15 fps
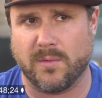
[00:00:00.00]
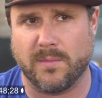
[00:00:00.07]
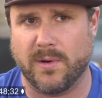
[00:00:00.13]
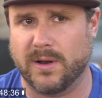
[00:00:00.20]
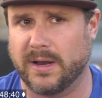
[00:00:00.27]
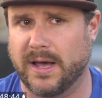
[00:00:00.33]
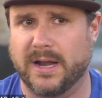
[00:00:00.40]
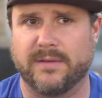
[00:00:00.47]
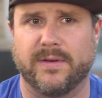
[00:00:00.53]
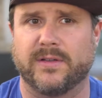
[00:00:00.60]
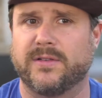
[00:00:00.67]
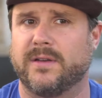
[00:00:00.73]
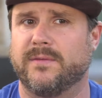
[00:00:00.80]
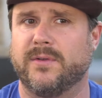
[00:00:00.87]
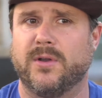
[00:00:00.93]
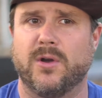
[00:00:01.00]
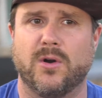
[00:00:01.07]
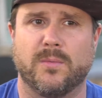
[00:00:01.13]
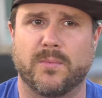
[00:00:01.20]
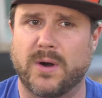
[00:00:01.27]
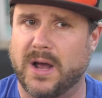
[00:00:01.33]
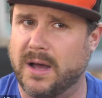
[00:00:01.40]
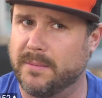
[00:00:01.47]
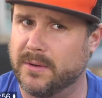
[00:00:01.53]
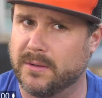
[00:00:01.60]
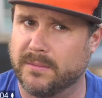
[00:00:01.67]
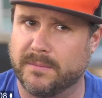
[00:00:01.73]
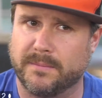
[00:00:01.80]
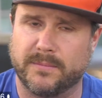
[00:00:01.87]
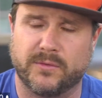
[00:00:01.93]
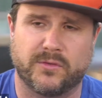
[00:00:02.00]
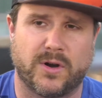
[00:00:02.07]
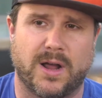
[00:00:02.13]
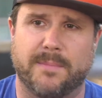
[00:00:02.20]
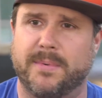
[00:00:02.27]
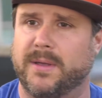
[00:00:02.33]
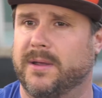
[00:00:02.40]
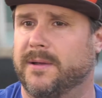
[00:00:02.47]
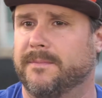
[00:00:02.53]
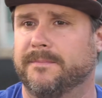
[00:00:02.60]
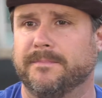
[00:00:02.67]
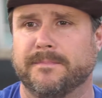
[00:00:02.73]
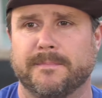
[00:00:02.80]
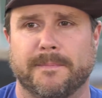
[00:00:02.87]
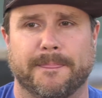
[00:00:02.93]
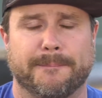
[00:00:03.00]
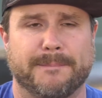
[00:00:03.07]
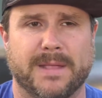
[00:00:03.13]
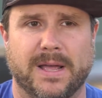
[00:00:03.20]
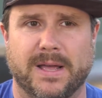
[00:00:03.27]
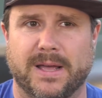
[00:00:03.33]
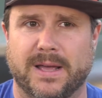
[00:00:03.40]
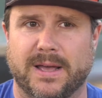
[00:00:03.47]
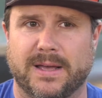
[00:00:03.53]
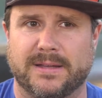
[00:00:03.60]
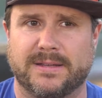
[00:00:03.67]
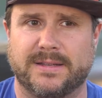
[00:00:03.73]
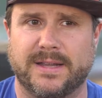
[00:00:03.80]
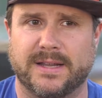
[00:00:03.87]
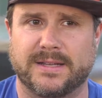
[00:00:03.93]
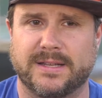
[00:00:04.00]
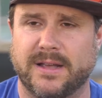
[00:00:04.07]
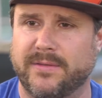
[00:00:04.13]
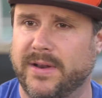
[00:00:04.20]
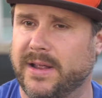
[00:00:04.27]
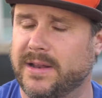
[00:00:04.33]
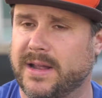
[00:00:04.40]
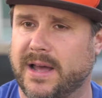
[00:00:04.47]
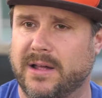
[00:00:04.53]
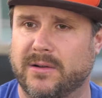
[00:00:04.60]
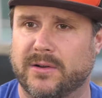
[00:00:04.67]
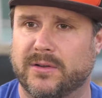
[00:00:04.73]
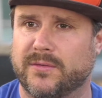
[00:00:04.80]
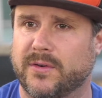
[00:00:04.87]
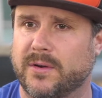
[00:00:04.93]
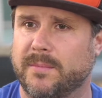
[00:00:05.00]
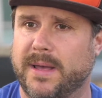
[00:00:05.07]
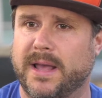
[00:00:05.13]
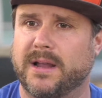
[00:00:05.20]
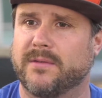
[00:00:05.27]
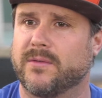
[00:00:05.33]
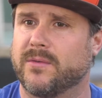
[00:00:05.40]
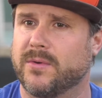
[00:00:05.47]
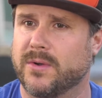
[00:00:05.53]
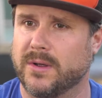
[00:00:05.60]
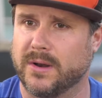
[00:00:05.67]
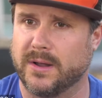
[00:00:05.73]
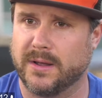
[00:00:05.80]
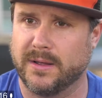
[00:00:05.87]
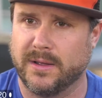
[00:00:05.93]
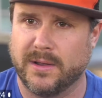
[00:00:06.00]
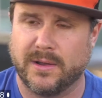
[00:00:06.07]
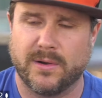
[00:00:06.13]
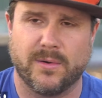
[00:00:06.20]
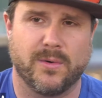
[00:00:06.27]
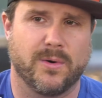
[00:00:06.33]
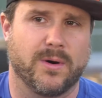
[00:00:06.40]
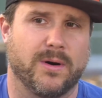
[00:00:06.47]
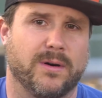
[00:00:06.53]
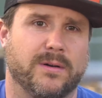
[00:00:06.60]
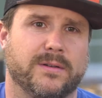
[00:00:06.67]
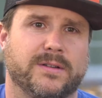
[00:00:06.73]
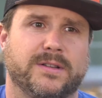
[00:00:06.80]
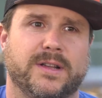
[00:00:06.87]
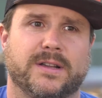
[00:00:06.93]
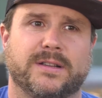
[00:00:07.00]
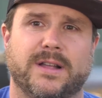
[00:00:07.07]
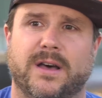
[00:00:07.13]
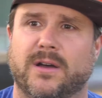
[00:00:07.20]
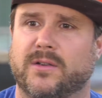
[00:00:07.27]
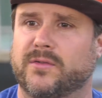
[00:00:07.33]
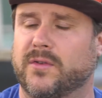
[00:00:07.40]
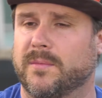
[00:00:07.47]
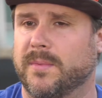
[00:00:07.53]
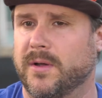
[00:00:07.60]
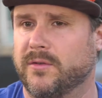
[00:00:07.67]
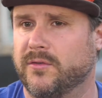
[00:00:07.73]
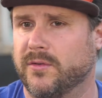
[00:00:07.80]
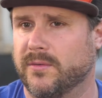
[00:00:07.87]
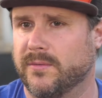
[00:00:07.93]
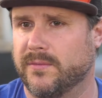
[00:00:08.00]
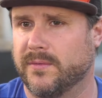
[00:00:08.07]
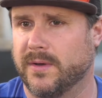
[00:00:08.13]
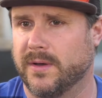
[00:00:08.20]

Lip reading: lot of us have no problem dropping $6, $7, $8 for a bag of arugula, or $6 for a bunch of